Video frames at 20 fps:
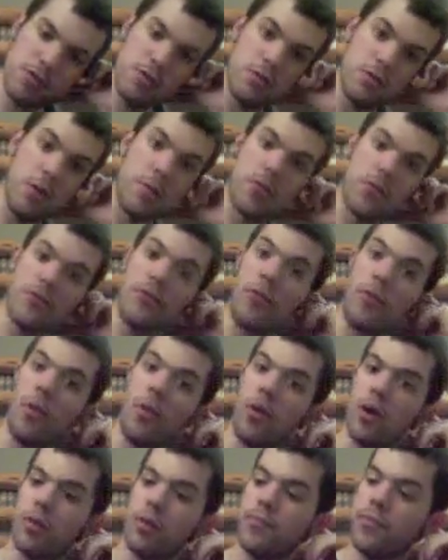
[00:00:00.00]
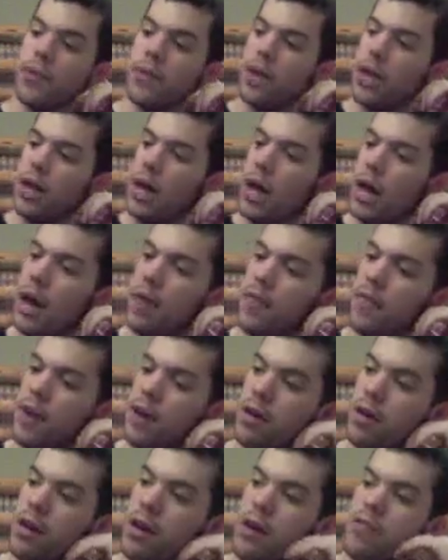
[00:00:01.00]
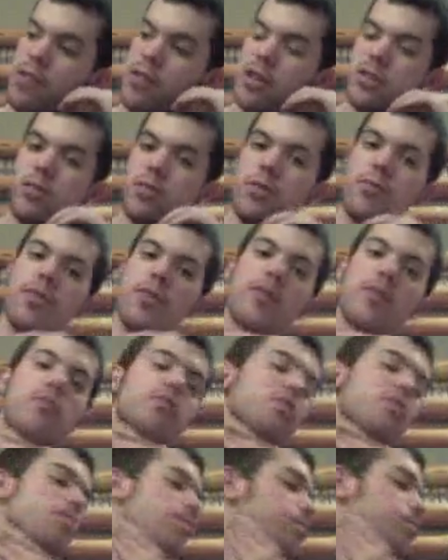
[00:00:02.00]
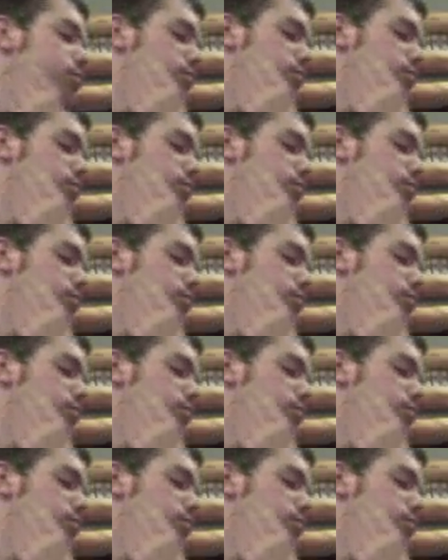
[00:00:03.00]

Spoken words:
number 4, and a very good conversation with the people in